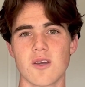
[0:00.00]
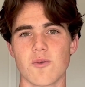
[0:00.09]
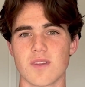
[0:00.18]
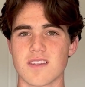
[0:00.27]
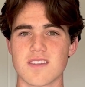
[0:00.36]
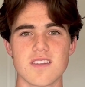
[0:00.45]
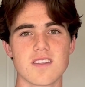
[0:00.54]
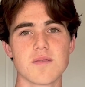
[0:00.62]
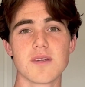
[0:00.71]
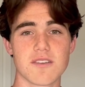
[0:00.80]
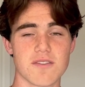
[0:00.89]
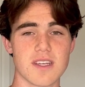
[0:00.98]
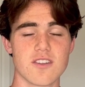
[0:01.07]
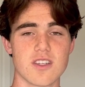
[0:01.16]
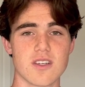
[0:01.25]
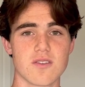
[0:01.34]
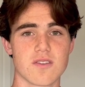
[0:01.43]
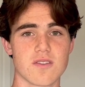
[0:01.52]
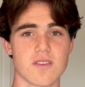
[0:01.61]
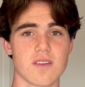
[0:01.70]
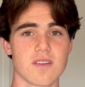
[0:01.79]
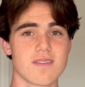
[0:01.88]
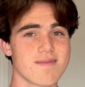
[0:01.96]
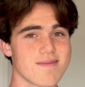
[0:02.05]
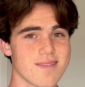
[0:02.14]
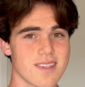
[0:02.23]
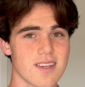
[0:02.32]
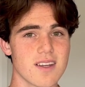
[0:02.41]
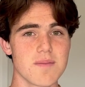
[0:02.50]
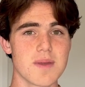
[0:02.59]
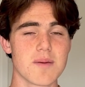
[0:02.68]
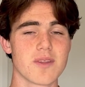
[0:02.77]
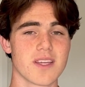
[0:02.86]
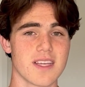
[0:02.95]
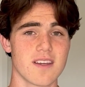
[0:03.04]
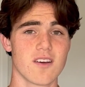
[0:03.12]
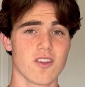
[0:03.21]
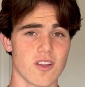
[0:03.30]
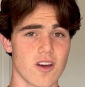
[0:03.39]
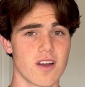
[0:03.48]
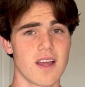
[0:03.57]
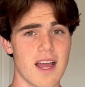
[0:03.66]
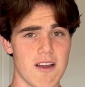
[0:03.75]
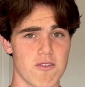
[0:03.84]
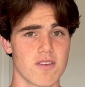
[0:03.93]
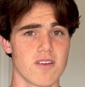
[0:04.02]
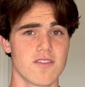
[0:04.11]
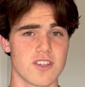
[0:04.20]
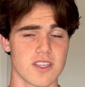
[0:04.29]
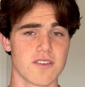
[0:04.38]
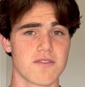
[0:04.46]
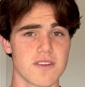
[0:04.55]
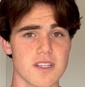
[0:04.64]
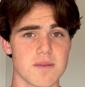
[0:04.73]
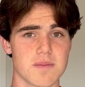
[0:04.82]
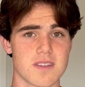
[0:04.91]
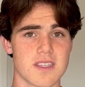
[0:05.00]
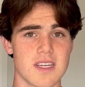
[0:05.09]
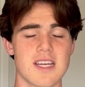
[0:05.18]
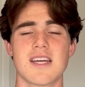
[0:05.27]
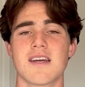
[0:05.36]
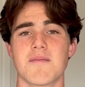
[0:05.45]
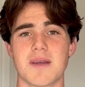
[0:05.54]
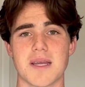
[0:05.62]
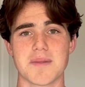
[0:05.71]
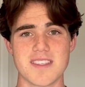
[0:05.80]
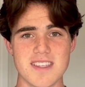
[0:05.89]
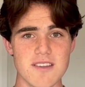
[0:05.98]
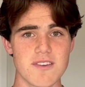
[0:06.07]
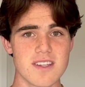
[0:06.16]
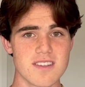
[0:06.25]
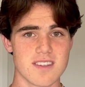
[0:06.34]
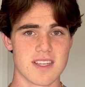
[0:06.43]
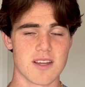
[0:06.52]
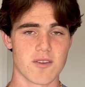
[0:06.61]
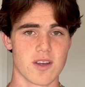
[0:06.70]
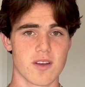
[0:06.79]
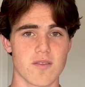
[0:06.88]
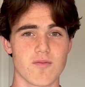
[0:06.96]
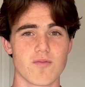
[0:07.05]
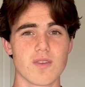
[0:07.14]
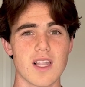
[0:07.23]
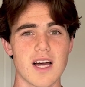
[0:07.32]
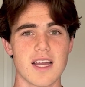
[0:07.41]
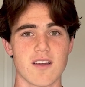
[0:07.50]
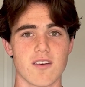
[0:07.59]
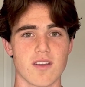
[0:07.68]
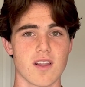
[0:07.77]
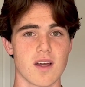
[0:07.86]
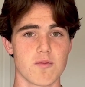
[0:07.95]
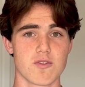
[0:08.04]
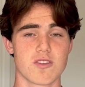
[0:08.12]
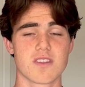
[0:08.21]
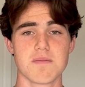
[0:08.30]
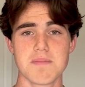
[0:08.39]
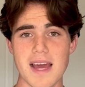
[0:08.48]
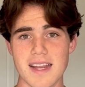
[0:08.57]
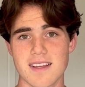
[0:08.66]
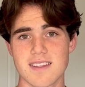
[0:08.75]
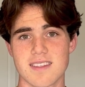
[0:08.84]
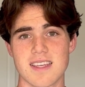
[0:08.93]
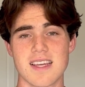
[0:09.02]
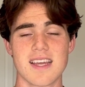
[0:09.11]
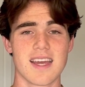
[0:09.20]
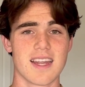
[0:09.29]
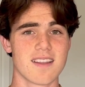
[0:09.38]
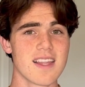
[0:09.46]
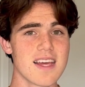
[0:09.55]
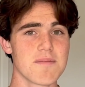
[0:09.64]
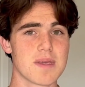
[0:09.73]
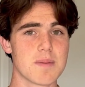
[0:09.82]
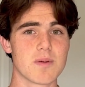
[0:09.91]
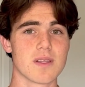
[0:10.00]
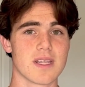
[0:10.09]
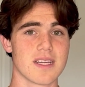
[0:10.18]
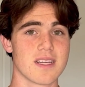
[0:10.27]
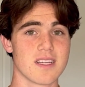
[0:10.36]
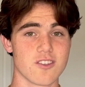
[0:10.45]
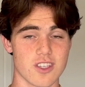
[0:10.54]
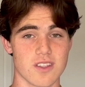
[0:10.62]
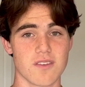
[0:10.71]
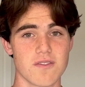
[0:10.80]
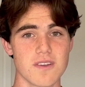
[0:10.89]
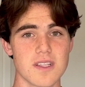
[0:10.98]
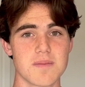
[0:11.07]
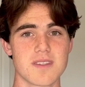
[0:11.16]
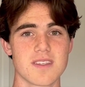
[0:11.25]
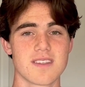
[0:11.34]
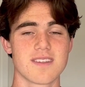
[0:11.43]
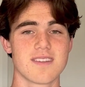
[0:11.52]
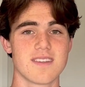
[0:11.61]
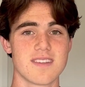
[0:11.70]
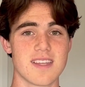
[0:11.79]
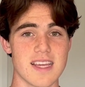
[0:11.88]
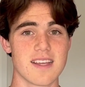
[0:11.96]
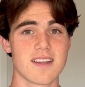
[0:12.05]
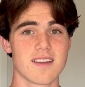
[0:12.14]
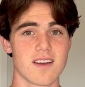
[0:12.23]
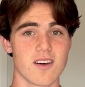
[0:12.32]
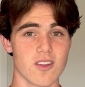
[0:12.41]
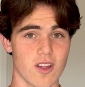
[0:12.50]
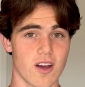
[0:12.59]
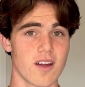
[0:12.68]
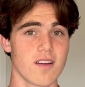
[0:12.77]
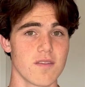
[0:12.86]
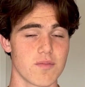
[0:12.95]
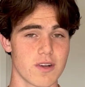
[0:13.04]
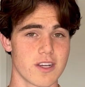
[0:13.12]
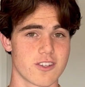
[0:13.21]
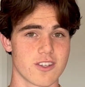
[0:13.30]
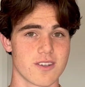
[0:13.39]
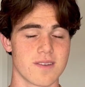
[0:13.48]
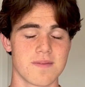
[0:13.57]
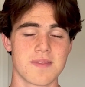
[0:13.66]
With a system like Fangio's, they're going to be able to get a lot out of Jaelan Phillips. Miami's defense is now going to rely on a lot more schematics and let people like Jaelan Phillips take a lot of pressure.